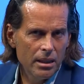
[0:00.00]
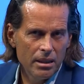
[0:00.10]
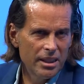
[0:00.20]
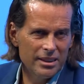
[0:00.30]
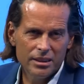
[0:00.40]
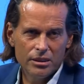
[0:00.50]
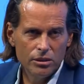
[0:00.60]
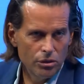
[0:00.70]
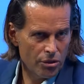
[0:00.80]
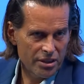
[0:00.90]
This is
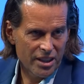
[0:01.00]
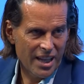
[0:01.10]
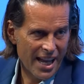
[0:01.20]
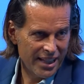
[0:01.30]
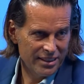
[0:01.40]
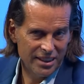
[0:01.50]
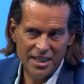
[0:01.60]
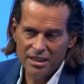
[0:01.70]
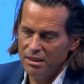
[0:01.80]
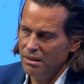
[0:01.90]
not the case
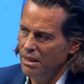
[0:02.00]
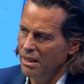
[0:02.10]
here.